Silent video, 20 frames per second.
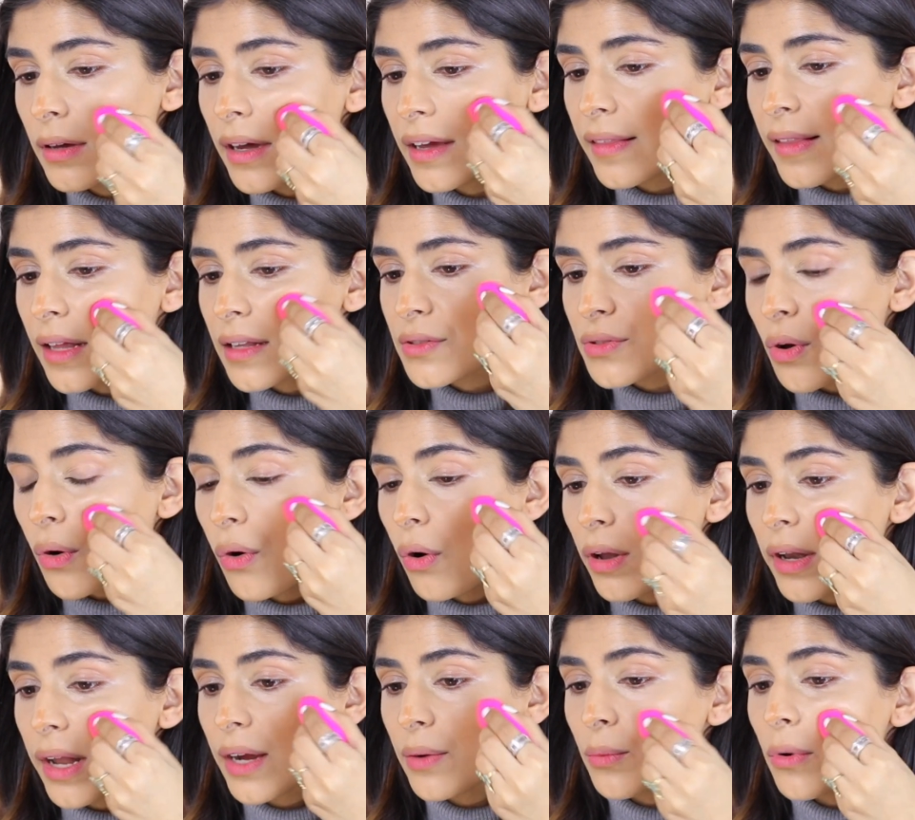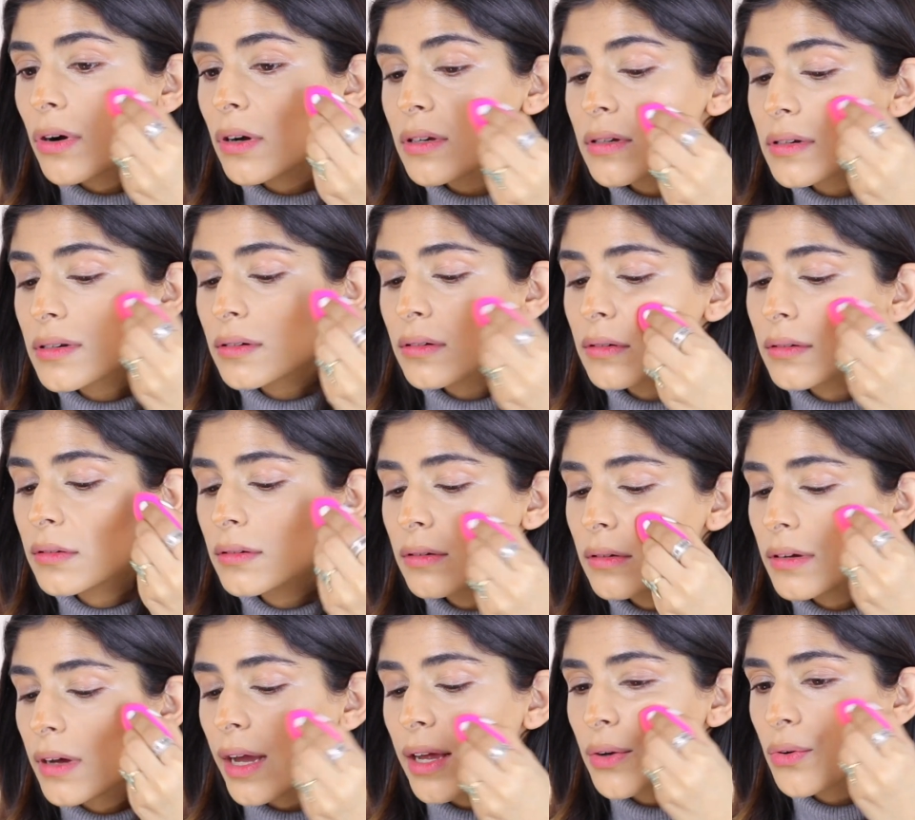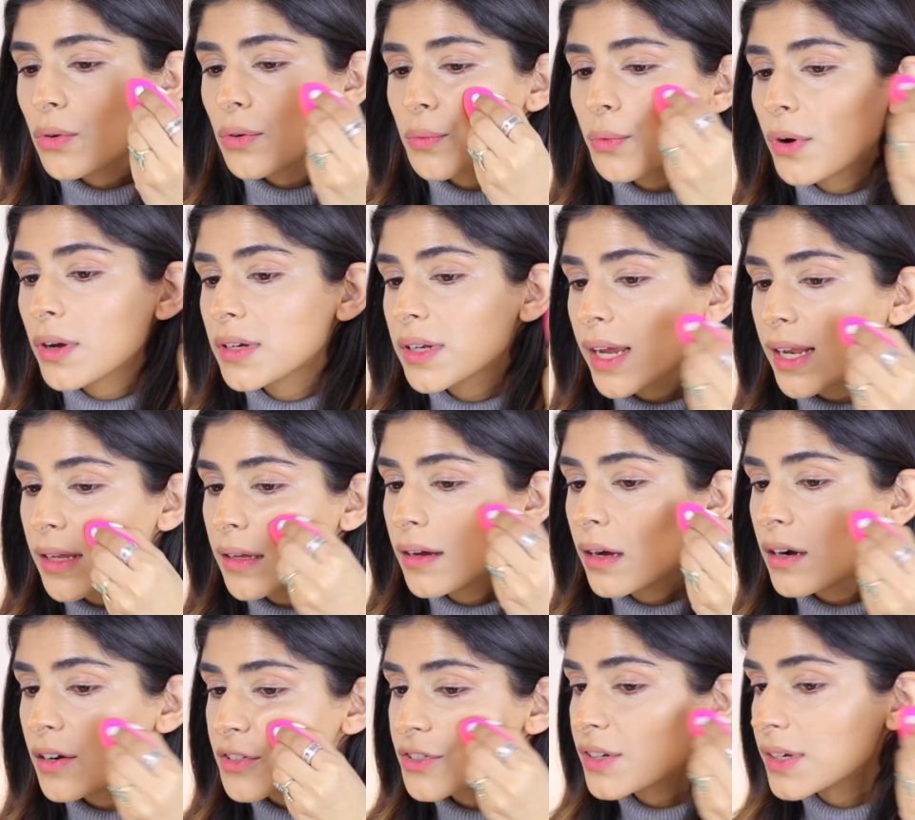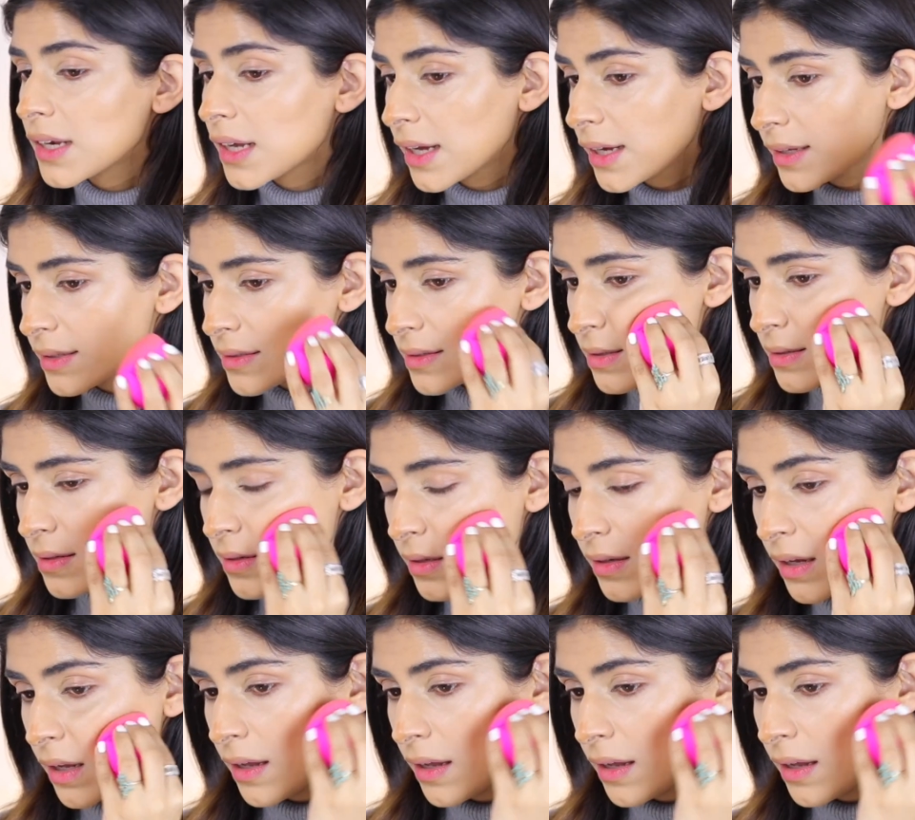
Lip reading: and that's all I want. I don't want any harsh lines.